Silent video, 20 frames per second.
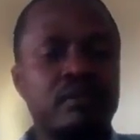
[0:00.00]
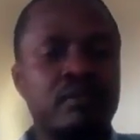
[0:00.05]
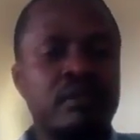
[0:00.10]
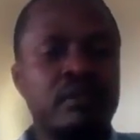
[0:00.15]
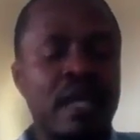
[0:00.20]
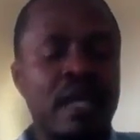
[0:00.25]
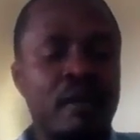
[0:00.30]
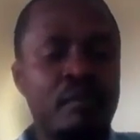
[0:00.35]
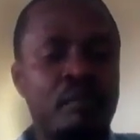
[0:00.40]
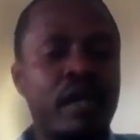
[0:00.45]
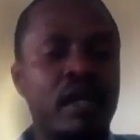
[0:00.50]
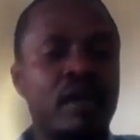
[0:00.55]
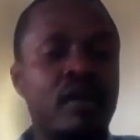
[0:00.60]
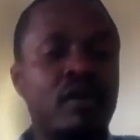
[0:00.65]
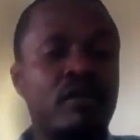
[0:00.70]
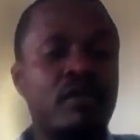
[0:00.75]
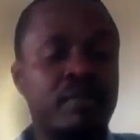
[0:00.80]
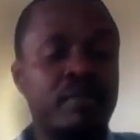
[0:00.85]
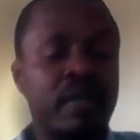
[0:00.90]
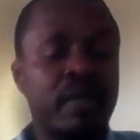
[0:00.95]
number
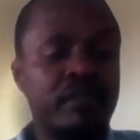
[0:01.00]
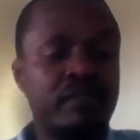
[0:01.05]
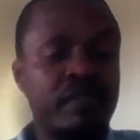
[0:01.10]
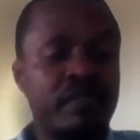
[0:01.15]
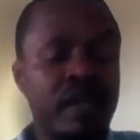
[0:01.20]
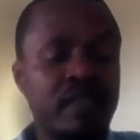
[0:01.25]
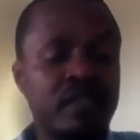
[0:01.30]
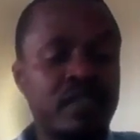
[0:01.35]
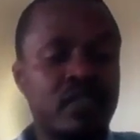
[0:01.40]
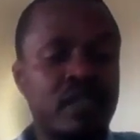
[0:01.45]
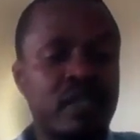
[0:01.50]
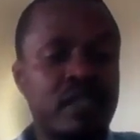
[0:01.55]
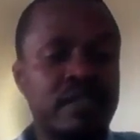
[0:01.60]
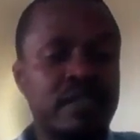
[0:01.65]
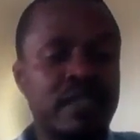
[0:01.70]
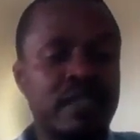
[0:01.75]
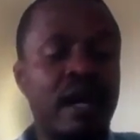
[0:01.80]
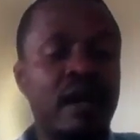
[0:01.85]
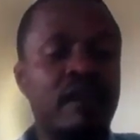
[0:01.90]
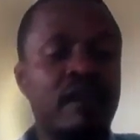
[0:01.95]
of
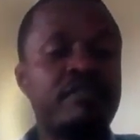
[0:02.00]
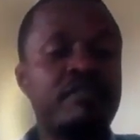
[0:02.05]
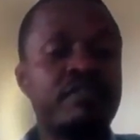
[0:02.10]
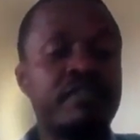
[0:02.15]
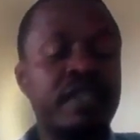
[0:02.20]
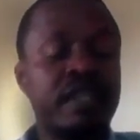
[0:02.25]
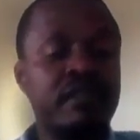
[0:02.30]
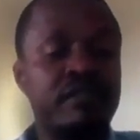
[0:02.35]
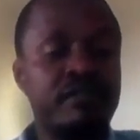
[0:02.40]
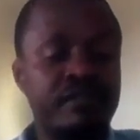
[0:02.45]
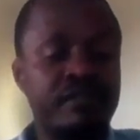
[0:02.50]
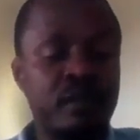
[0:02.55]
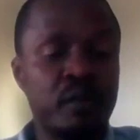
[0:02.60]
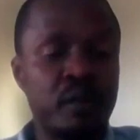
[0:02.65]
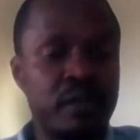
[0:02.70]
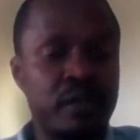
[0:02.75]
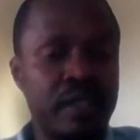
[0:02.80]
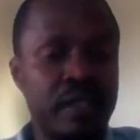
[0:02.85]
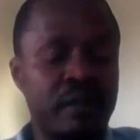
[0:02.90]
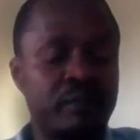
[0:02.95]
manufacturers are in
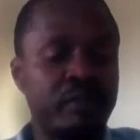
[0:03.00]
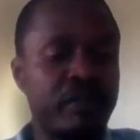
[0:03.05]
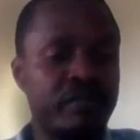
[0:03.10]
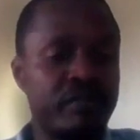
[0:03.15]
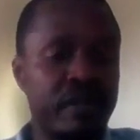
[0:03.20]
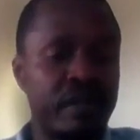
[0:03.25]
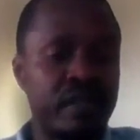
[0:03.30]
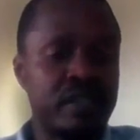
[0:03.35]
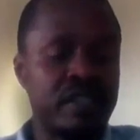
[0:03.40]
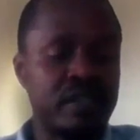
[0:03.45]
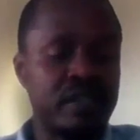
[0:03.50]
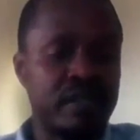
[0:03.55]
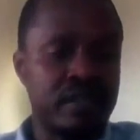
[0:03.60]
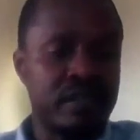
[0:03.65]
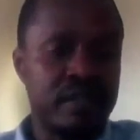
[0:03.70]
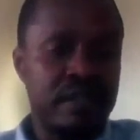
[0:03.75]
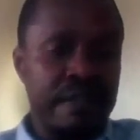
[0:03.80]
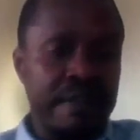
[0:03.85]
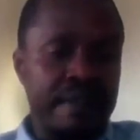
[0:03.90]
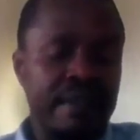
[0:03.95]
food and
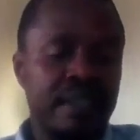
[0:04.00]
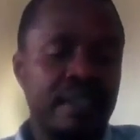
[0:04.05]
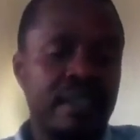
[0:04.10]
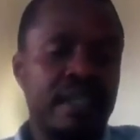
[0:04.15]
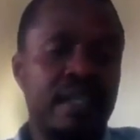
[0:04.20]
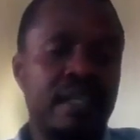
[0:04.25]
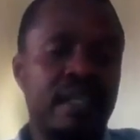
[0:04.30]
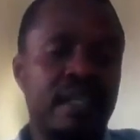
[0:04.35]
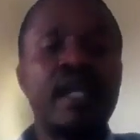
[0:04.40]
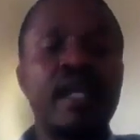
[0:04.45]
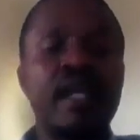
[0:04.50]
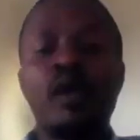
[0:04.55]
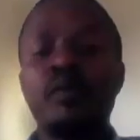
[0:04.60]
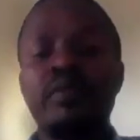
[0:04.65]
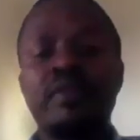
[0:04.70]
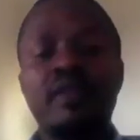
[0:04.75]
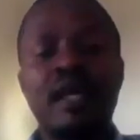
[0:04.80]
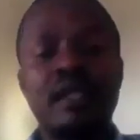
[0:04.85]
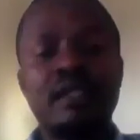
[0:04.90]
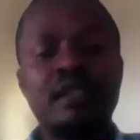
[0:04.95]
beverages,
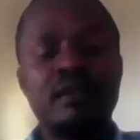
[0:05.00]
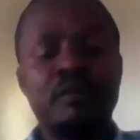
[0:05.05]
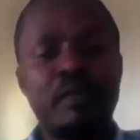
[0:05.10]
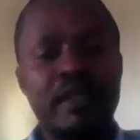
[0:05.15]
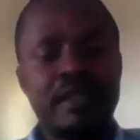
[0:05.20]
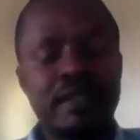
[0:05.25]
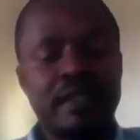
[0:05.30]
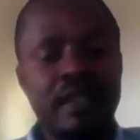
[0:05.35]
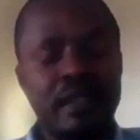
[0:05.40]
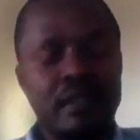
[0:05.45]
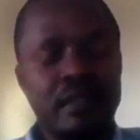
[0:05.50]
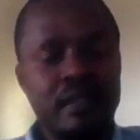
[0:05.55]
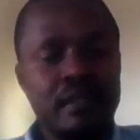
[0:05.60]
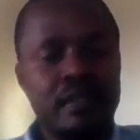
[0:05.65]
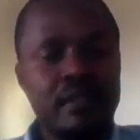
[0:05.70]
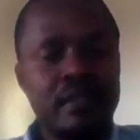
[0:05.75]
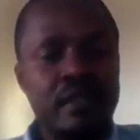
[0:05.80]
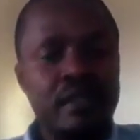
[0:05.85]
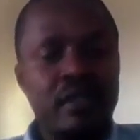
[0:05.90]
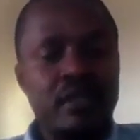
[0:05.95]
around 30%.
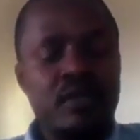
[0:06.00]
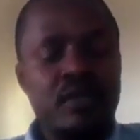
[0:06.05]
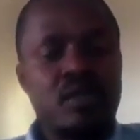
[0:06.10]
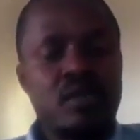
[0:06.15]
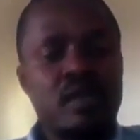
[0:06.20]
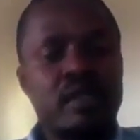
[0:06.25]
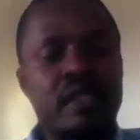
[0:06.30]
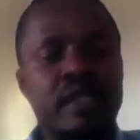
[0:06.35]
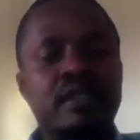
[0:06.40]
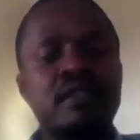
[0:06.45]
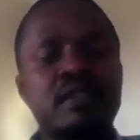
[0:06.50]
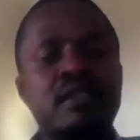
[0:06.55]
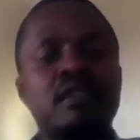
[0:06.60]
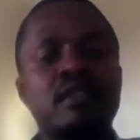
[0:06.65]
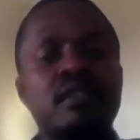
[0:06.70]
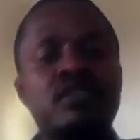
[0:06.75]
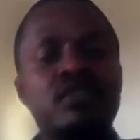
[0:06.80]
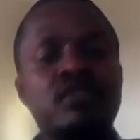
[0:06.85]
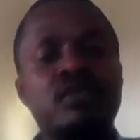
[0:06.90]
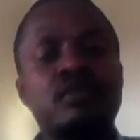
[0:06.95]
So they
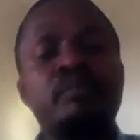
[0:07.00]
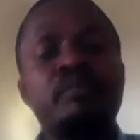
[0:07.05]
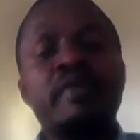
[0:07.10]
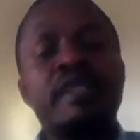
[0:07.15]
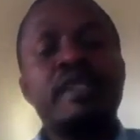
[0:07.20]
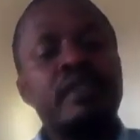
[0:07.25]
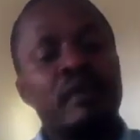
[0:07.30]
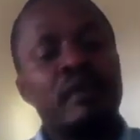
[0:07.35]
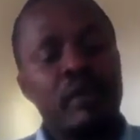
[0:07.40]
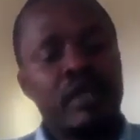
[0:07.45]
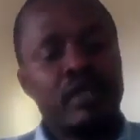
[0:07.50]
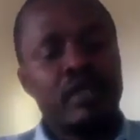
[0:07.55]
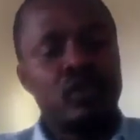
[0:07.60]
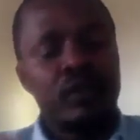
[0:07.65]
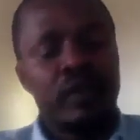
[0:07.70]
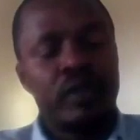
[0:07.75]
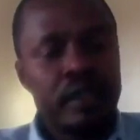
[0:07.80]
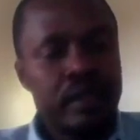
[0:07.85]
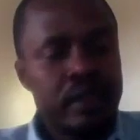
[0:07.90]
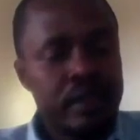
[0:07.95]
tend to be the
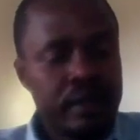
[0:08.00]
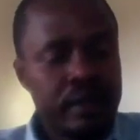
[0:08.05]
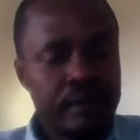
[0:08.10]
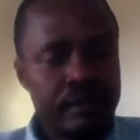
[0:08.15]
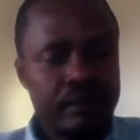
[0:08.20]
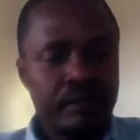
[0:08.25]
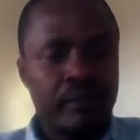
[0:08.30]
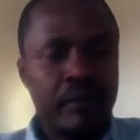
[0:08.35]
majority.